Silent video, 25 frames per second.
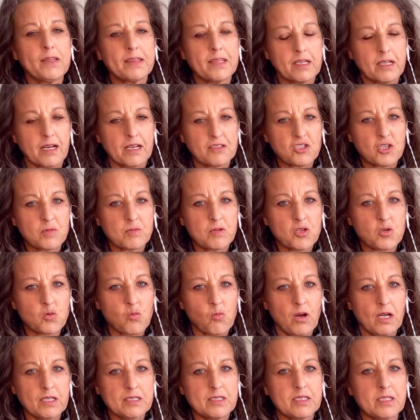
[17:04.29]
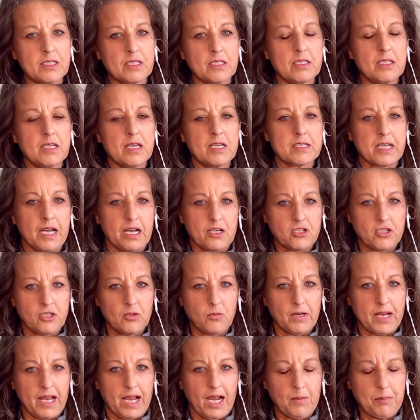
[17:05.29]
the customers wanted is actually
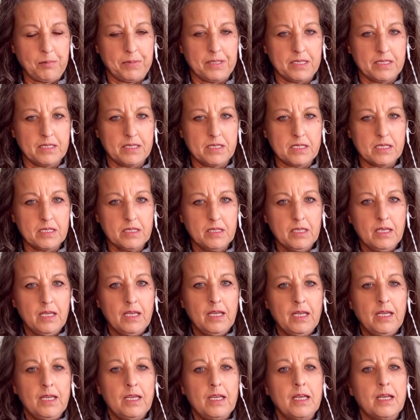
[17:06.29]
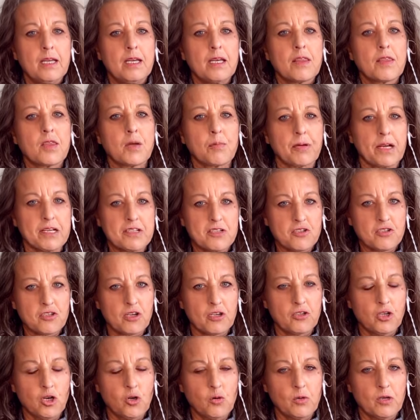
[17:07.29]
what happened. The prices are
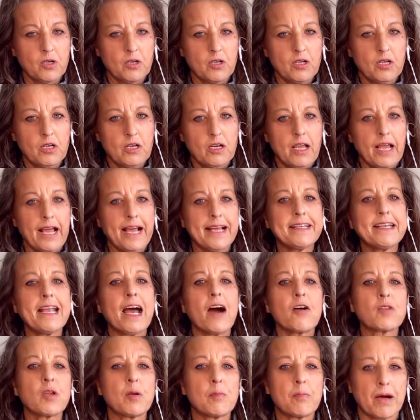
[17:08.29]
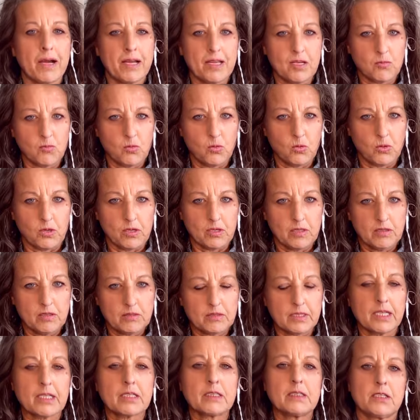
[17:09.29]
lower and now they're buying more,
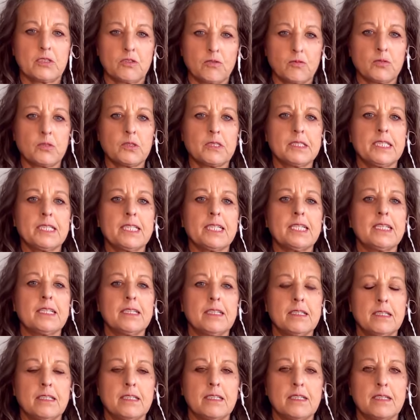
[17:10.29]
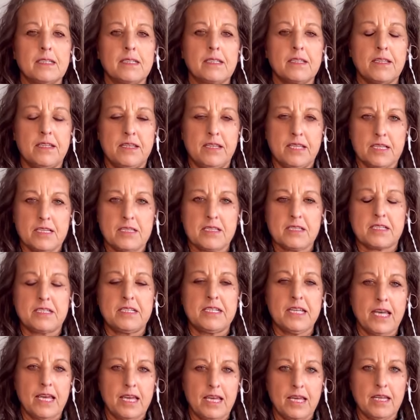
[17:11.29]
like literally this
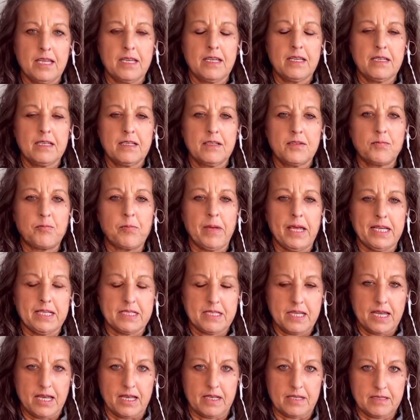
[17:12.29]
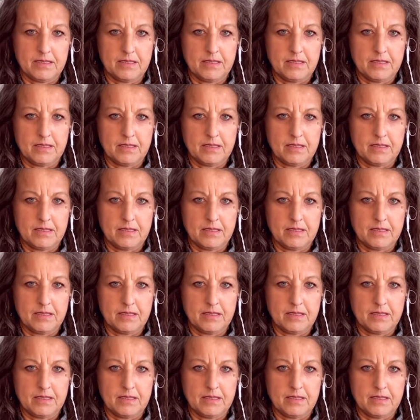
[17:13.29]
day, May 10.